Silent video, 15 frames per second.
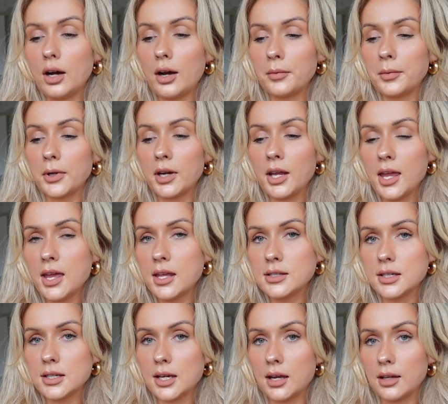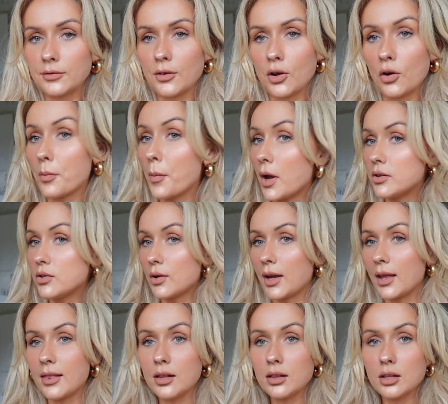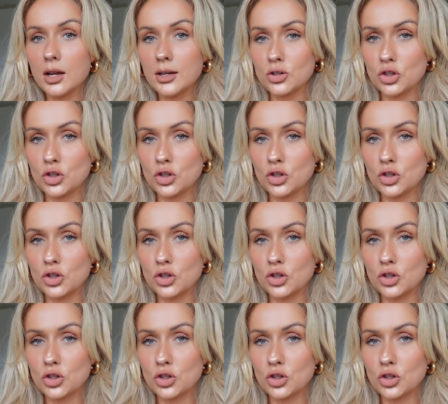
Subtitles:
I'm gonna end today's vlog by doing a little like